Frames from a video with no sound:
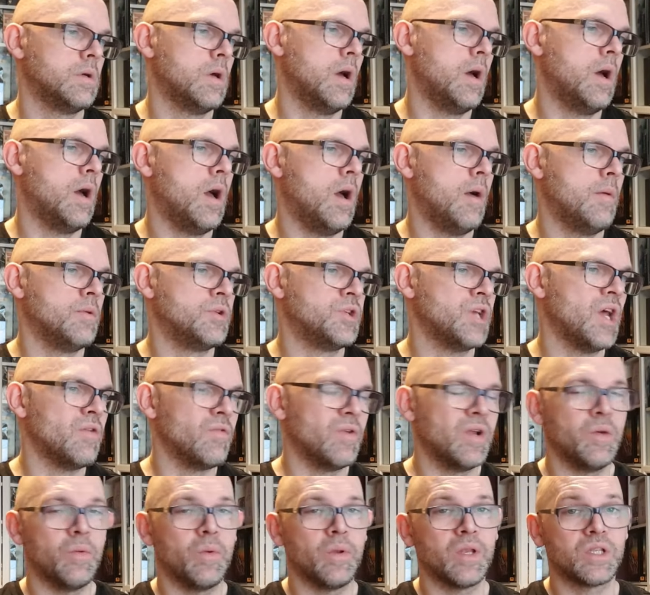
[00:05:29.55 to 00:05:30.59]
Um,
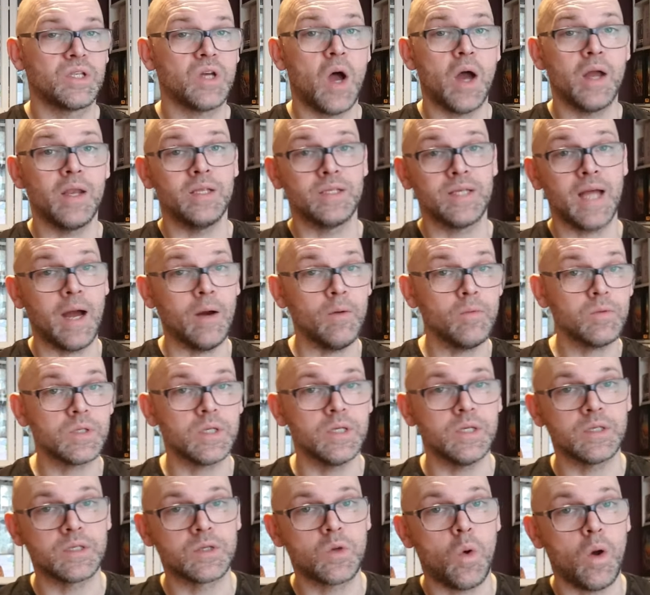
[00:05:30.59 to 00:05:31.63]
generally, when the tide is out,
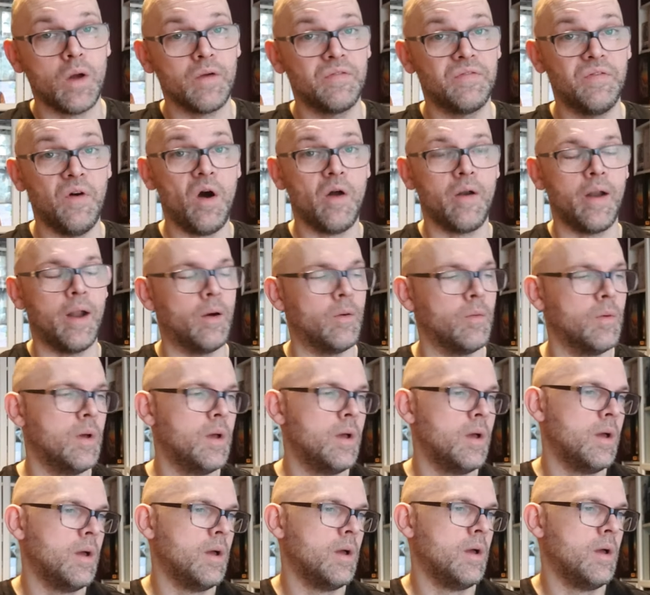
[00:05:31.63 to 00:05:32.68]
it's quite far out.
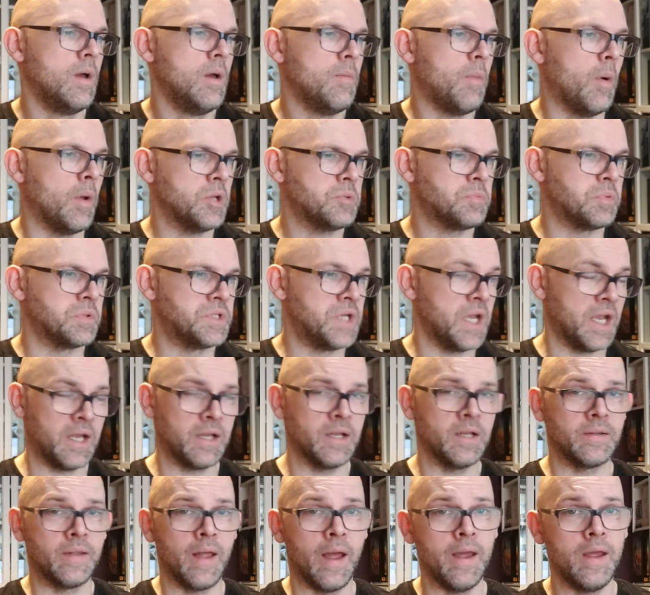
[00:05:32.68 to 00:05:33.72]
But on this
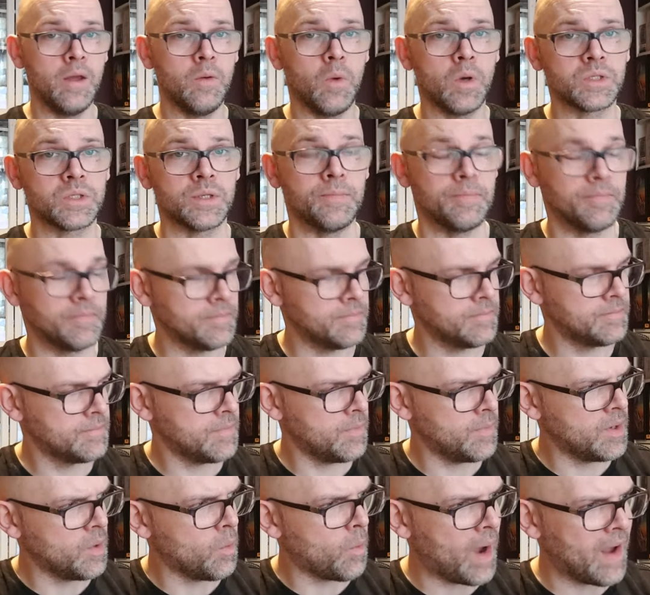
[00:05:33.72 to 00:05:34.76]
particular day, it wasn't
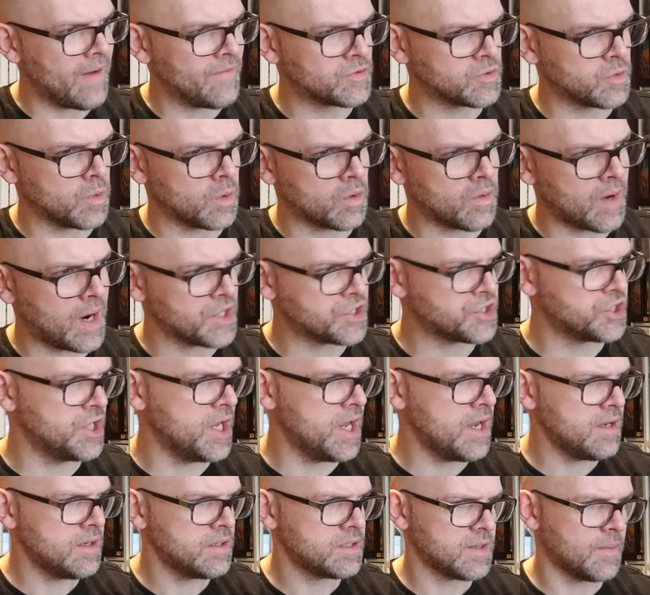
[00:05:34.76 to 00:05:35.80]
when the waves were crashing
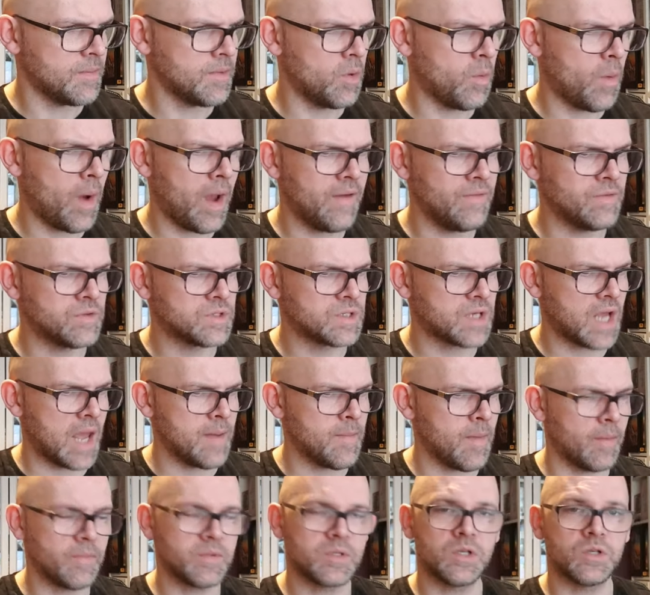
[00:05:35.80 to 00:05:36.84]
in. Some of the waves
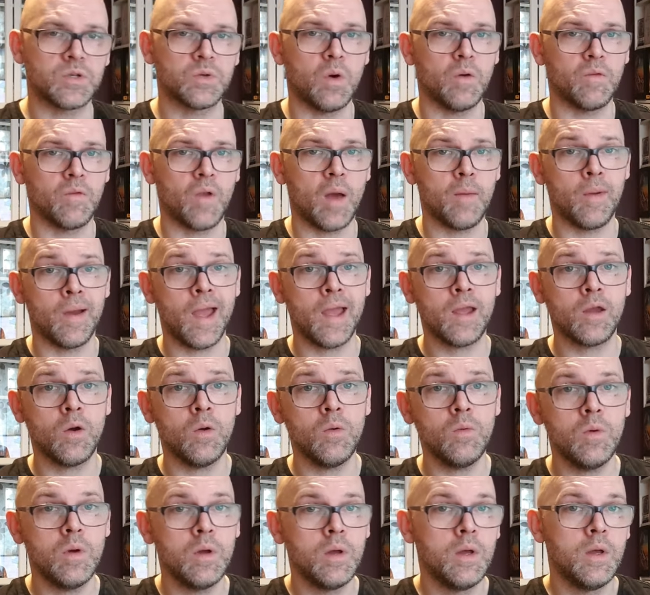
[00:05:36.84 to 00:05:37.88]
came up to sort of like my
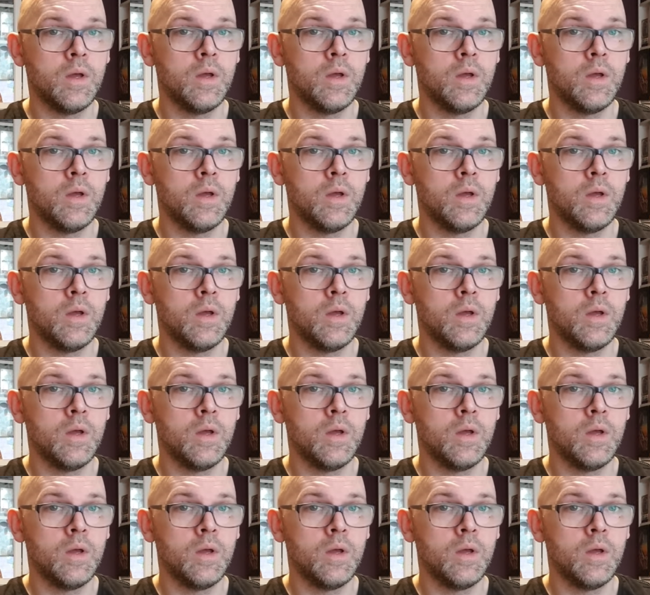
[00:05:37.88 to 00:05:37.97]
ankle.